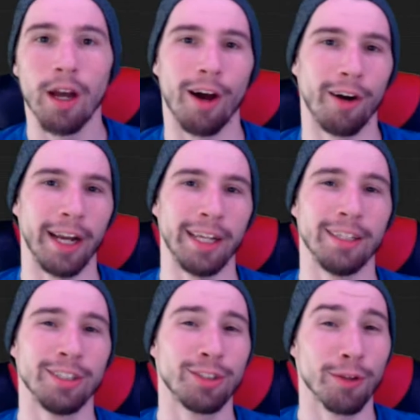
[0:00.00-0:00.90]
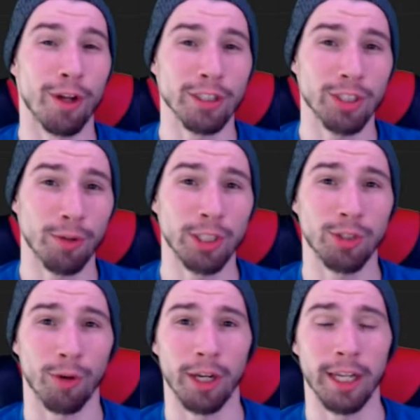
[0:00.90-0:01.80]
Alright, so long story
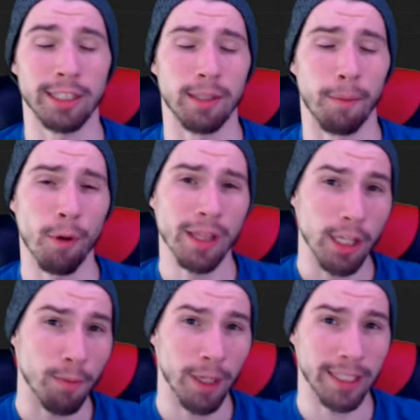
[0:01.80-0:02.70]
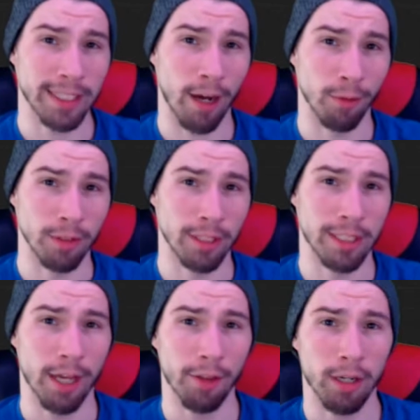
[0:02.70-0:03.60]
short, it's the point that you place down to
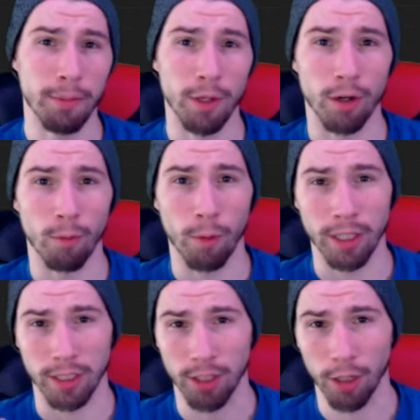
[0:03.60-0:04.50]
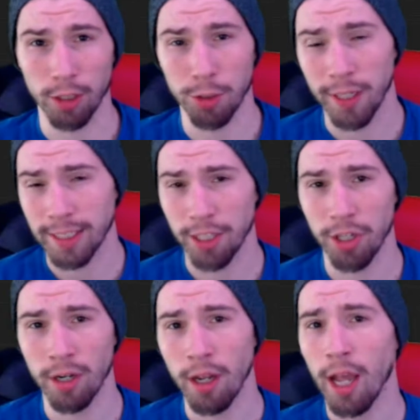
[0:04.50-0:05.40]
tell the computer where to start the
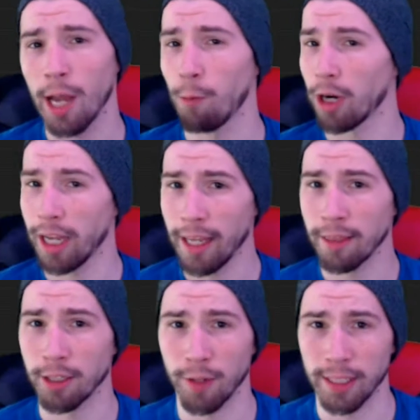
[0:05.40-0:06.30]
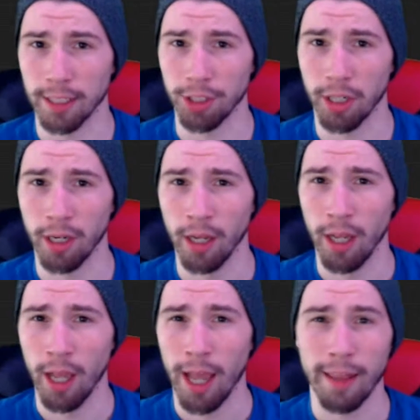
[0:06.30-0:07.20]
transition and where to end the transition.
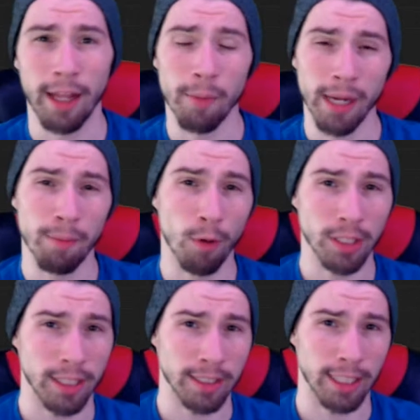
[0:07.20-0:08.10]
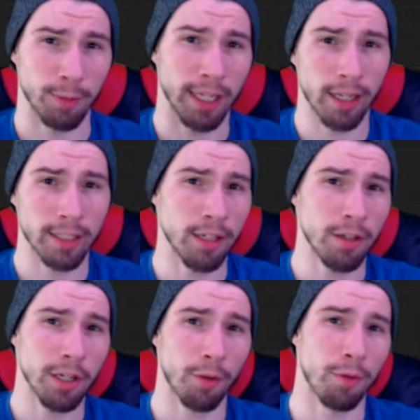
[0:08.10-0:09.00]
And that'll make more sense as we continue
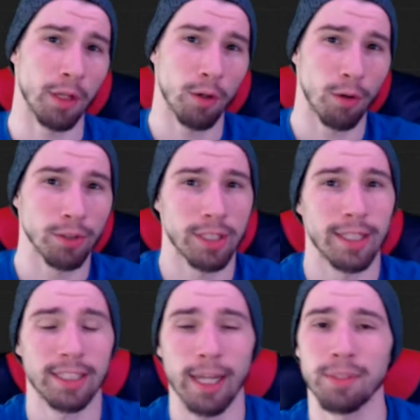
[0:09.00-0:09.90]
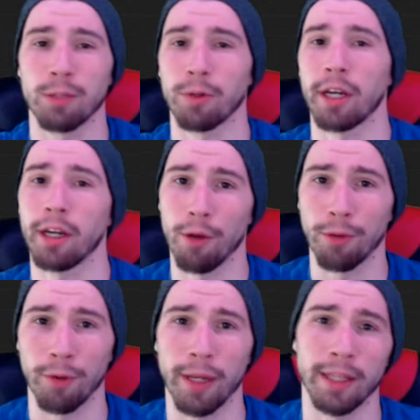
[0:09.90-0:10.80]
to go through the goals and the steps that we're going to go
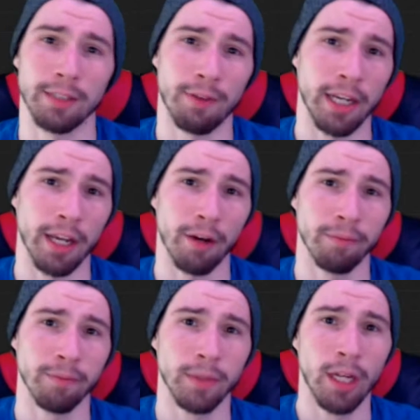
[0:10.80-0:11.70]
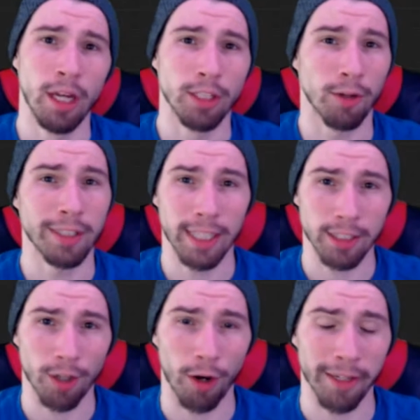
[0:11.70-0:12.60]
through in this video. So let's get
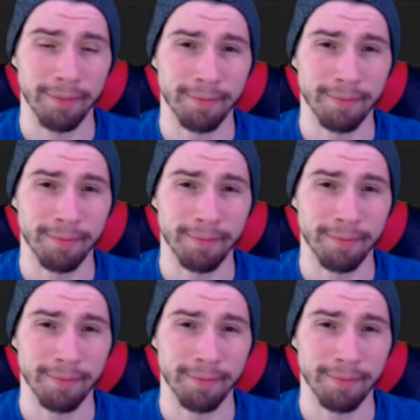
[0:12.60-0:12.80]
started.